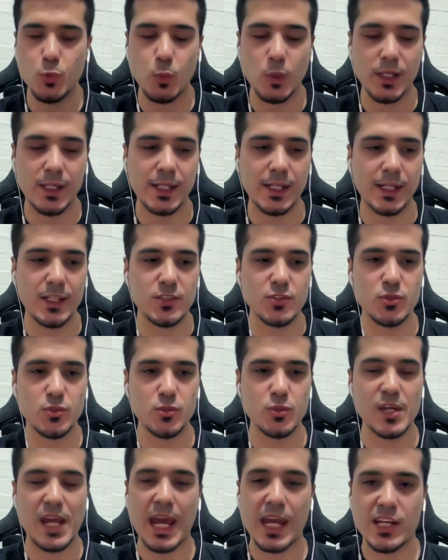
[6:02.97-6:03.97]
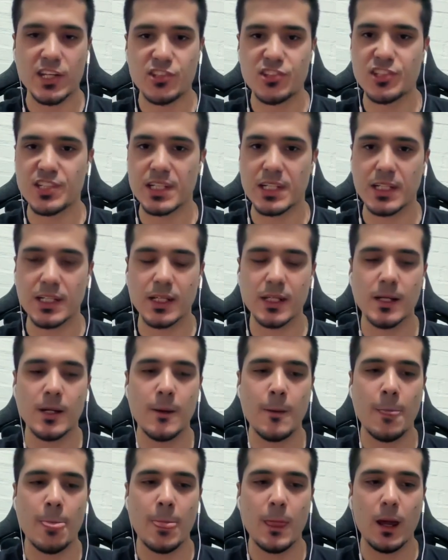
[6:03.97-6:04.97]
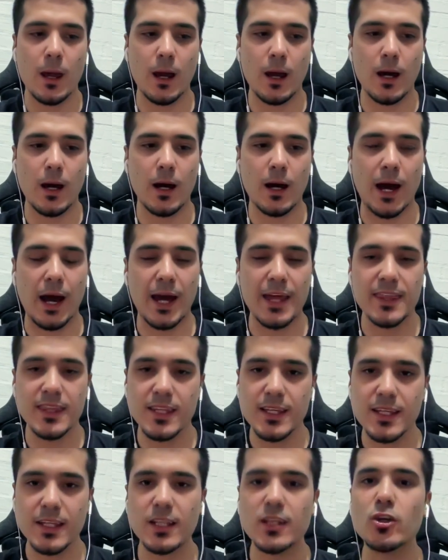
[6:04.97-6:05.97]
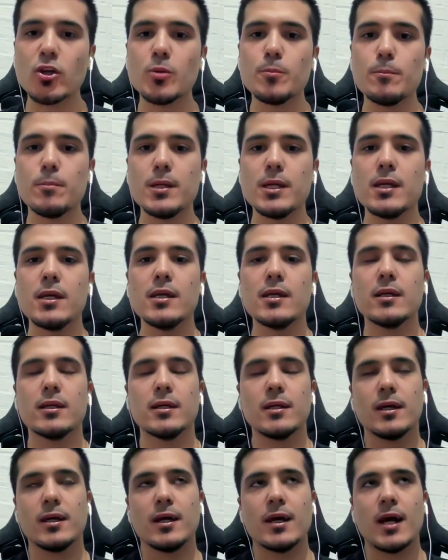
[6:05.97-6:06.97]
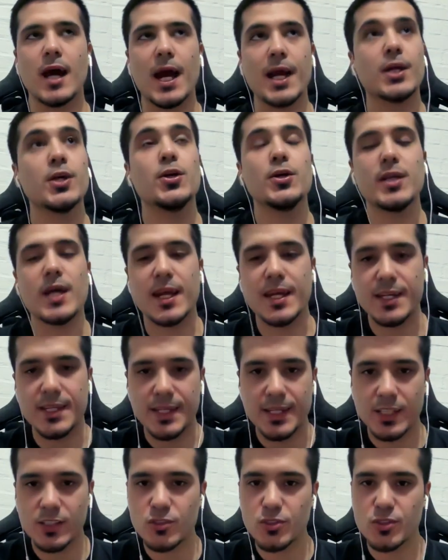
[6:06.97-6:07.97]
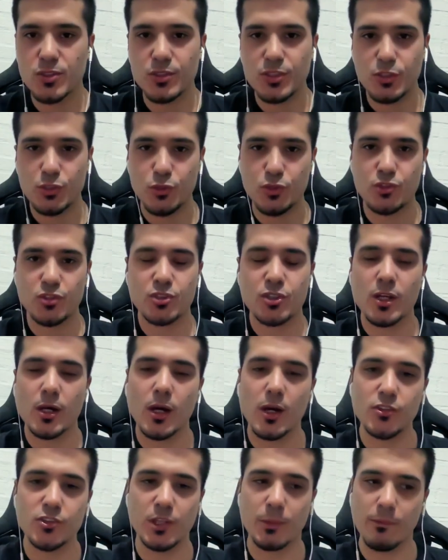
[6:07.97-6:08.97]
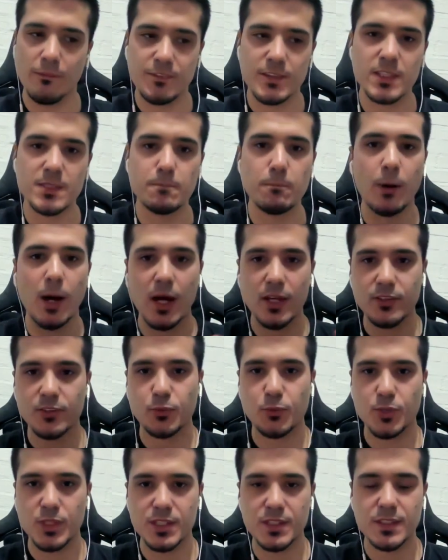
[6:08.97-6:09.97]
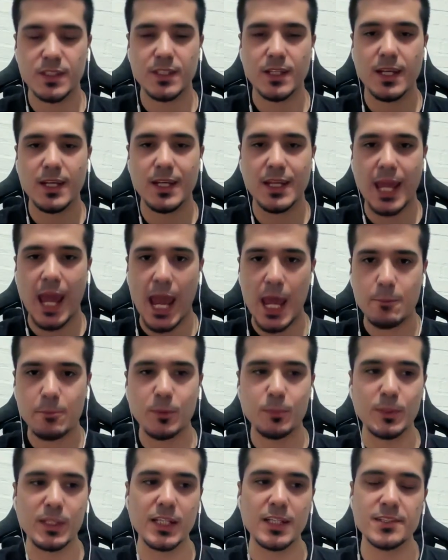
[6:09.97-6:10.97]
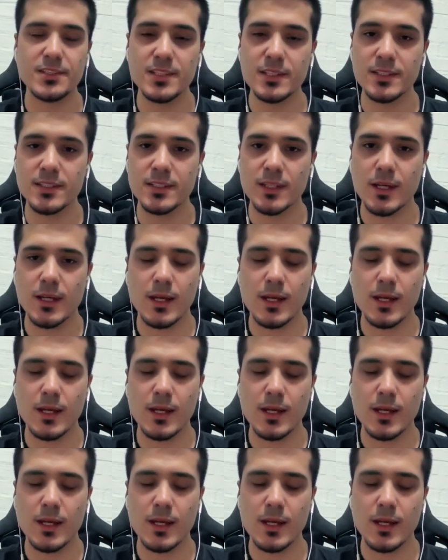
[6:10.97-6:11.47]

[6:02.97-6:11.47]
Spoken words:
want to do caging, I think it could be a good idea to use some of these Postgres capabilities